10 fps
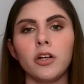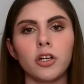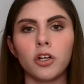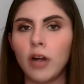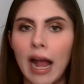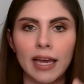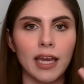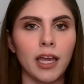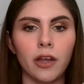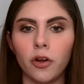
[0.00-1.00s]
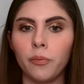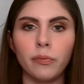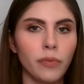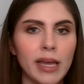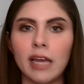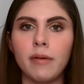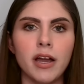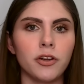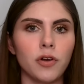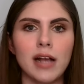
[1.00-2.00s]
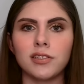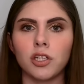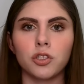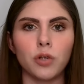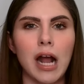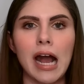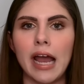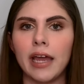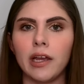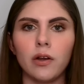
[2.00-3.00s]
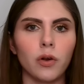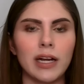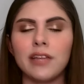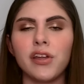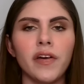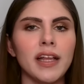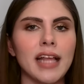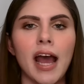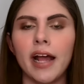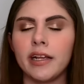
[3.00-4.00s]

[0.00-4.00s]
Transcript: or cracking or making my under eyes look dry or anything like that.